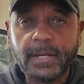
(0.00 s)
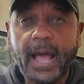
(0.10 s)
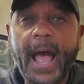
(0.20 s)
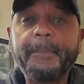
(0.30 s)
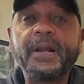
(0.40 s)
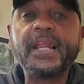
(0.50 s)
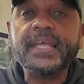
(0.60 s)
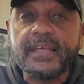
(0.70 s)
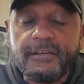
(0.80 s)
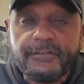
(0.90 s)
I
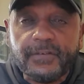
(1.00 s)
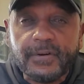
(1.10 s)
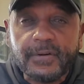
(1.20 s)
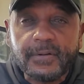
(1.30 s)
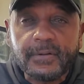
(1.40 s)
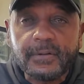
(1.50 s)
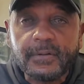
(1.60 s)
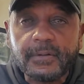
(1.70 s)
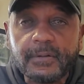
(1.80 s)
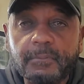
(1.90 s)
believe,
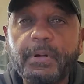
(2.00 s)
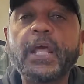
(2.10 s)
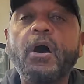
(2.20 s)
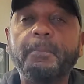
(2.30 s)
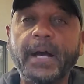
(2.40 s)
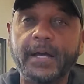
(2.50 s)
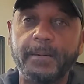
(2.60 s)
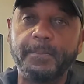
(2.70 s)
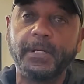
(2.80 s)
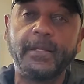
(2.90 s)
but help my
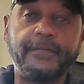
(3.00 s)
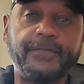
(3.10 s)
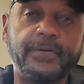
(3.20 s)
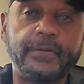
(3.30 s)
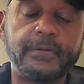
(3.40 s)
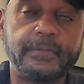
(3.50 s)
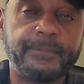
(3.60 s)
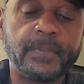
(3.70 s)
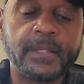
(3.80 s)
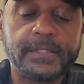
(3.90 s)
unbelief.
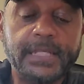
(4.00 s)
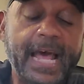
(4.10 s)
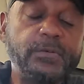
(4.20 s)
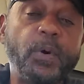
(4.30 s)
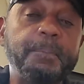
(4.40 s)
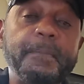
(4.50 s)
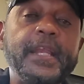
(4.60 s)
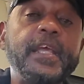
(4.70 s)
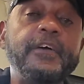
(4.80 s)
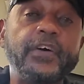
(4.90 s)
See, that's what
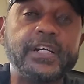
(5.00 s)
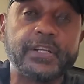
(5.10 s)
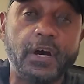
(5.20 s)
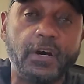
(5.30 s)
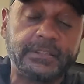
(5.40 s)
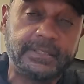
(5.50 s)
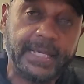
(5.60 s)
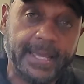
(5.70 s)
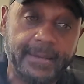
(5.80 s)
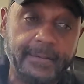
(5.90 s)
many of us are
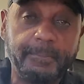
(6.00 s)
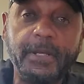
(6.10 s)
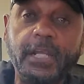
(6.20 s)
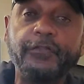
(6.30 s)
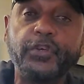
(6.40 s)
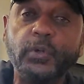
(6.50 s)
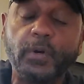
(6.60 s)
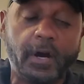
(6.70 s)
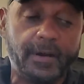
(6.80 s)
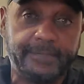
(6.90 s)
today. Many of you
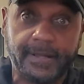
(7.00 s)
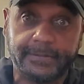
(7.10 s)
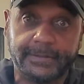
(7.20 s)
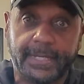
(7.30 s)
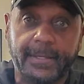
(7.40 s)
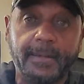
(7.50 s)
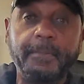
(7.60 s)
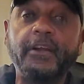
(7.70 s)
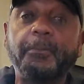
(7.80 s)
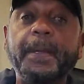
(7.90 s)
are there today.
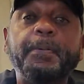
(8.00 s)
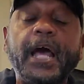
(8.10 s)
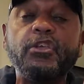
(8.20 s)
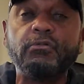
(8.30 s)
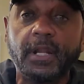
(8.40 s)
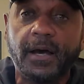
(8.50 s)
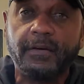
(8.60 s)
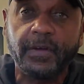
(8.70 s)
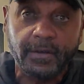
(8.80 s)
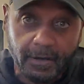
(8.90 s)
Many of the people that you
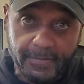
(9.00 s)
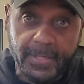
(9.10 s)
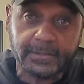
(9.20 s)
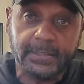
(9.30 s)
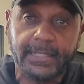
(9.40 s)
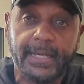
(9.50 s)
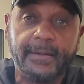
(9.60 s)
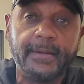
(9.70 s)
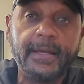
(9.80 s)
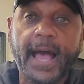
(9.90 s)
love are there today.
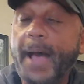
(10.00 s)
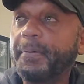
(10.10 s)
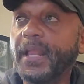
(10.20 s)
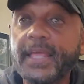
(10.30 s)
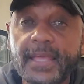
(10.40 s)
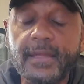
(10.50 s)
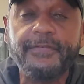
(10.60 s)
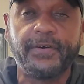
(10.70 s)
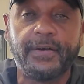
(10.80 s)
I believe,